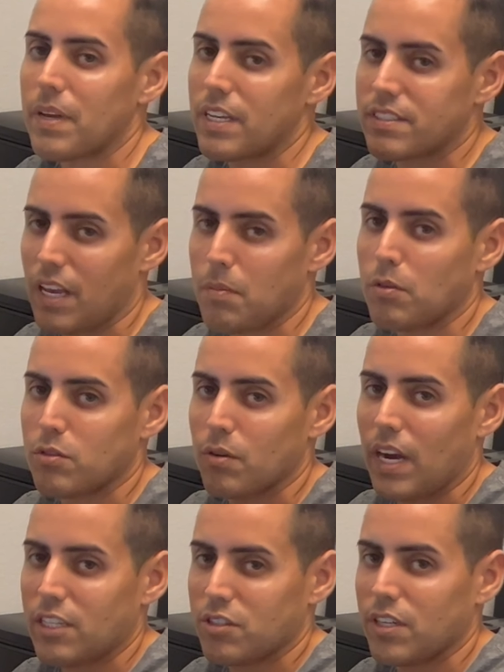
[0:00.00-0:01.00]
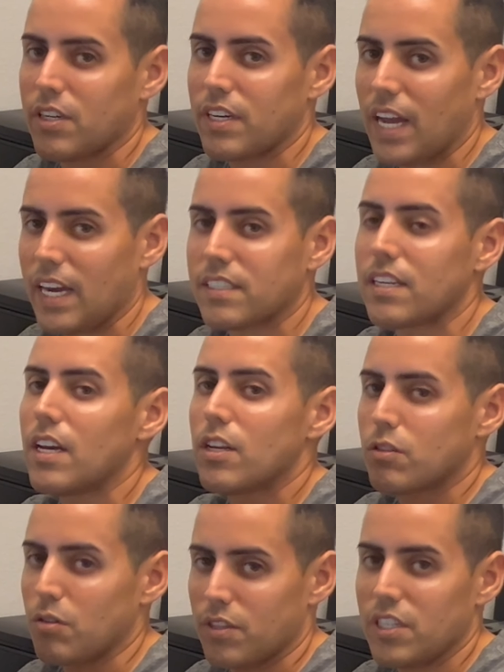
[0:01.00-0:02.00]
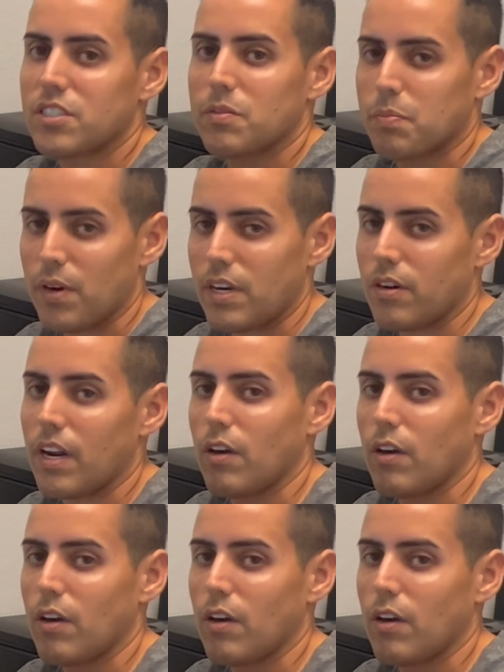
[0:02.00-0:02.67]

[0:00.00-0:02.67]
It's able to actually connect to this printer.